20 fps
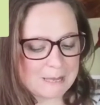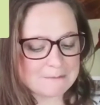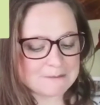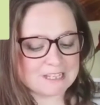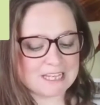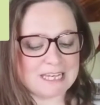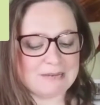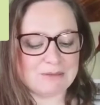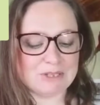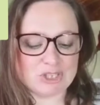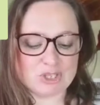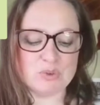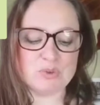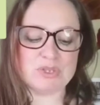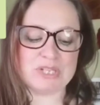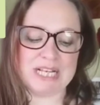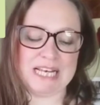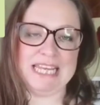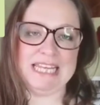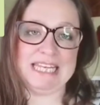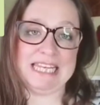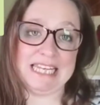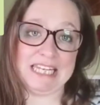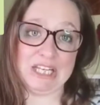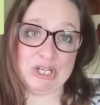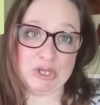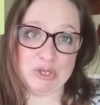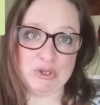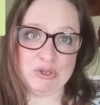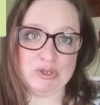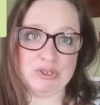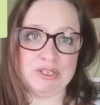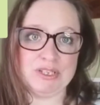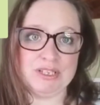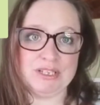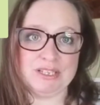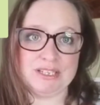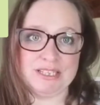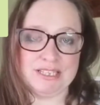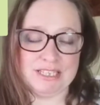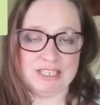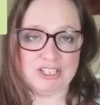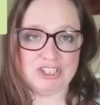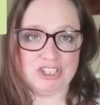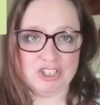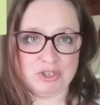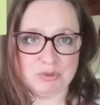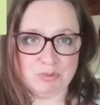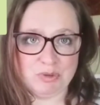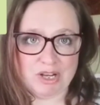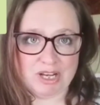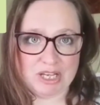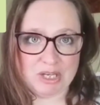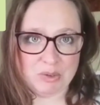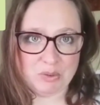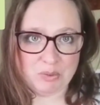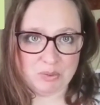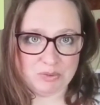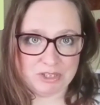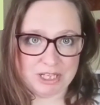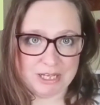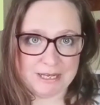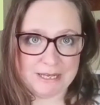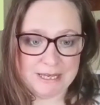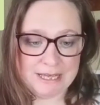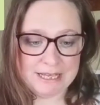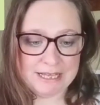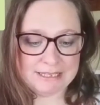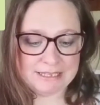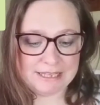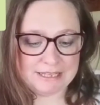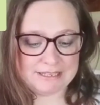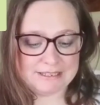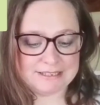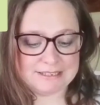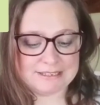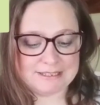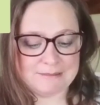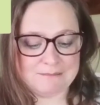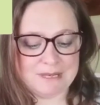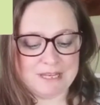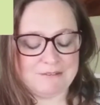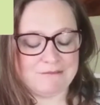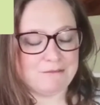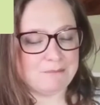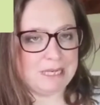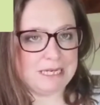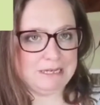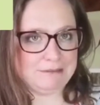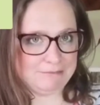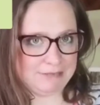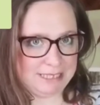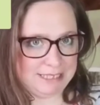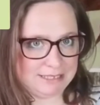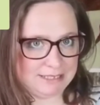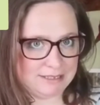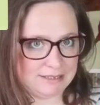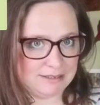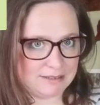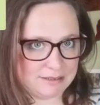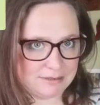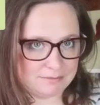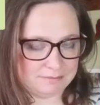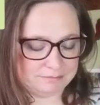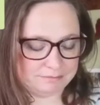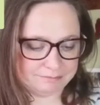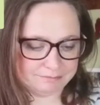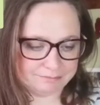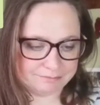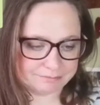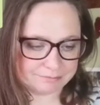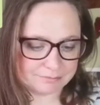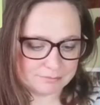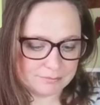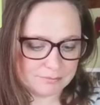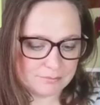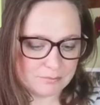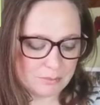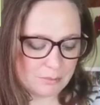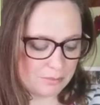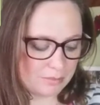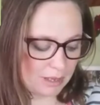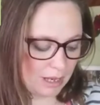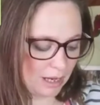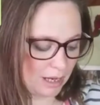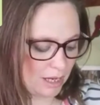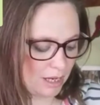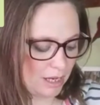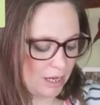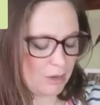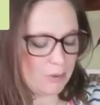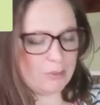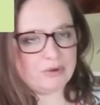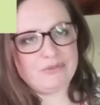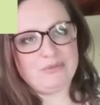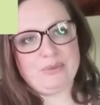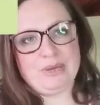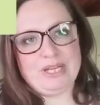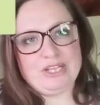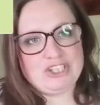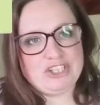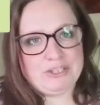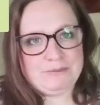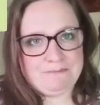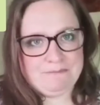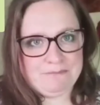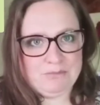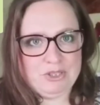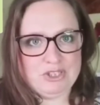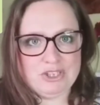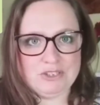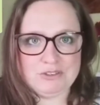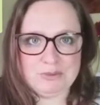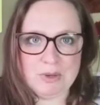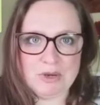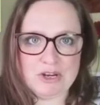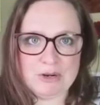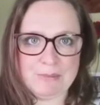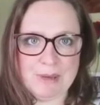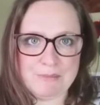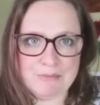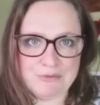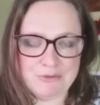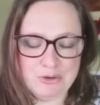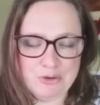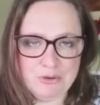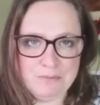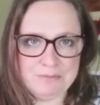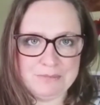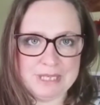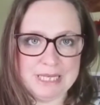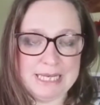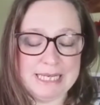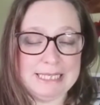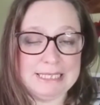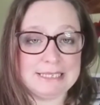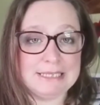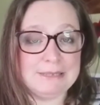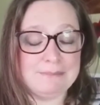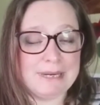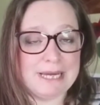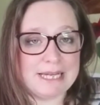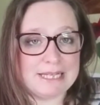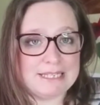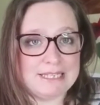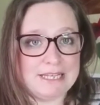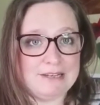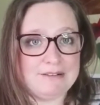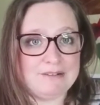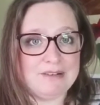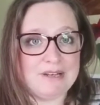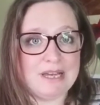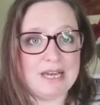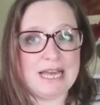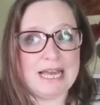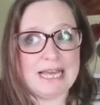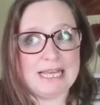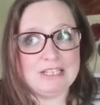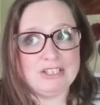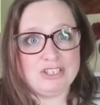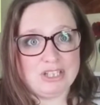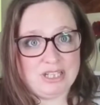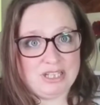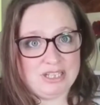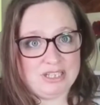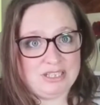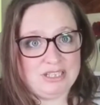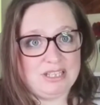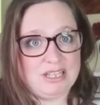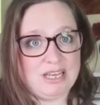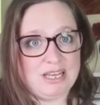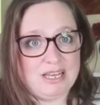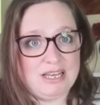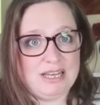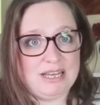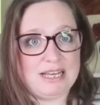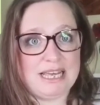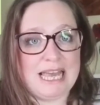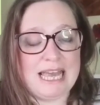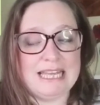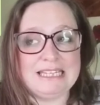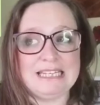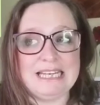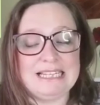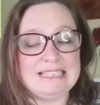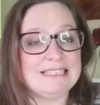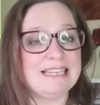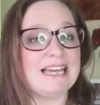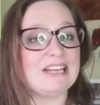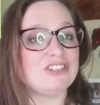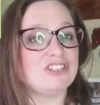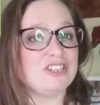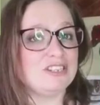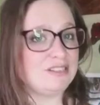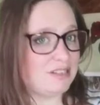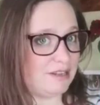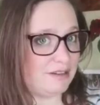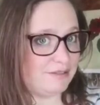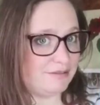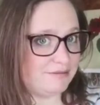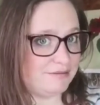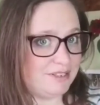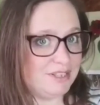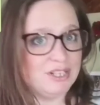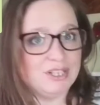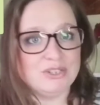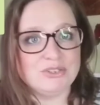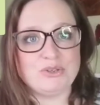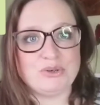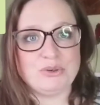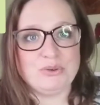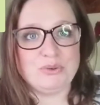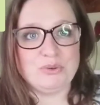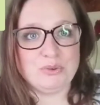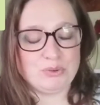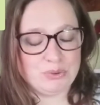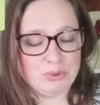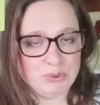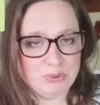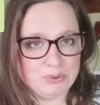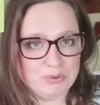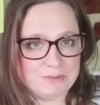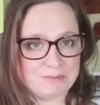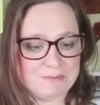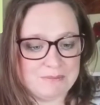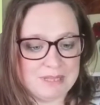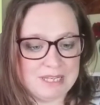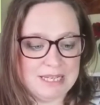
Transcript: So keep your tools clean and in good condition, good working order. Now this can be for many reasons. One of which I've spoken about before, is the bacteria and dirt that can attach itself to your tools.